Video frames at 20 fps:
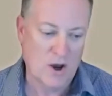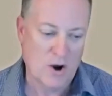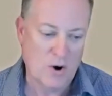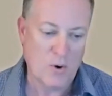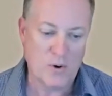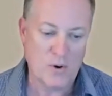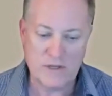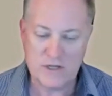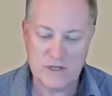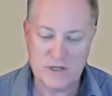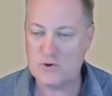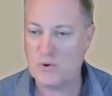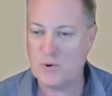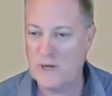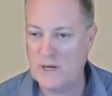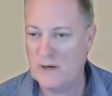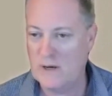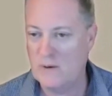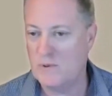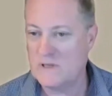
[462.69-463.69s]
or the
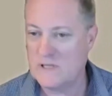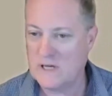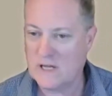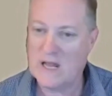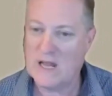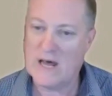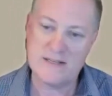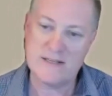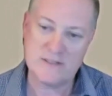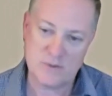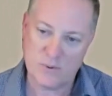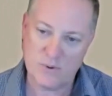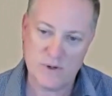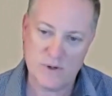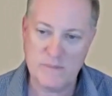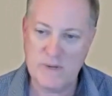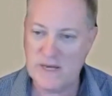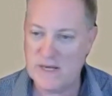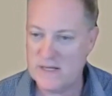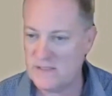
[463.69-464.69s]
tree with the glass
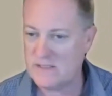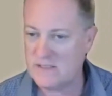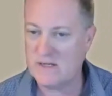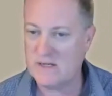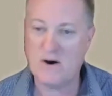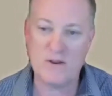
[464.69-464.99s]
ornaments and